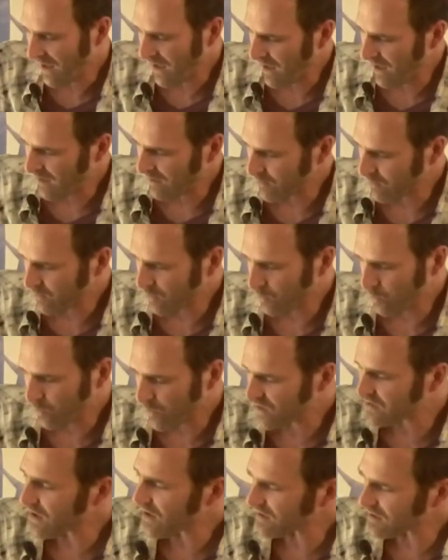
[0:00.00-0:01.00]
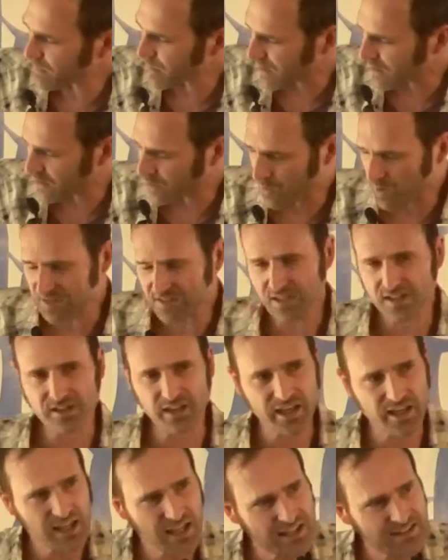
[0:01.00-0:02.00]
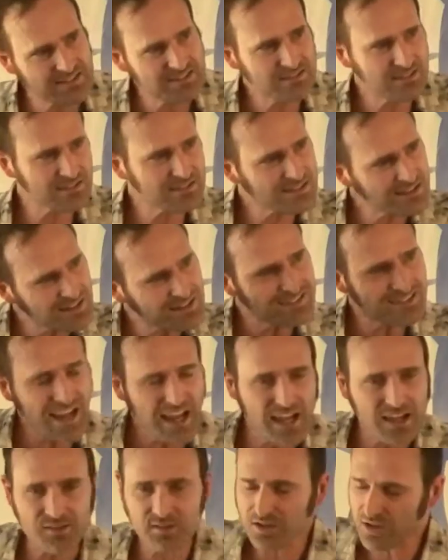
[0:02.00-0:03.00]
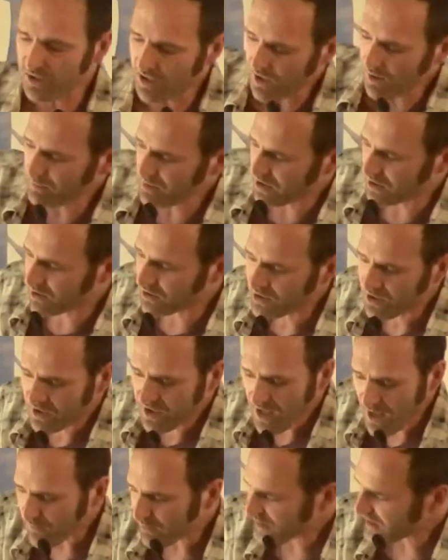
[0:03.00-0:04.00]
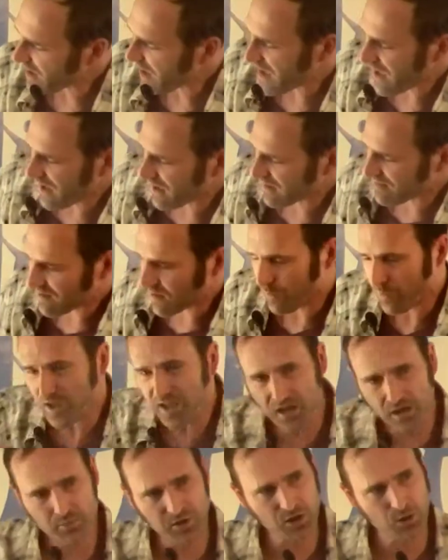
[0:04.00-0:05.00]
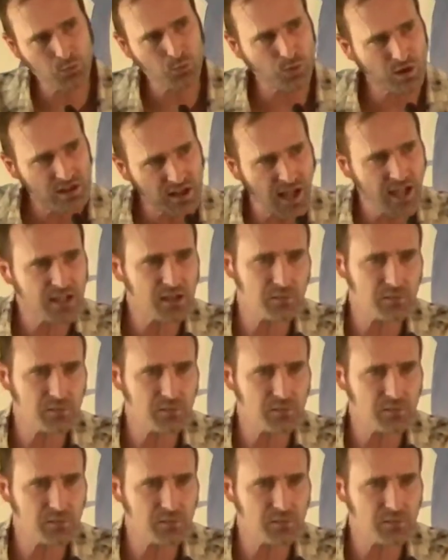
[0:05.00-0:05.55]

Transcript: And we talked about you. He said, like, it's just insane that you come here every day. And it's like, I come here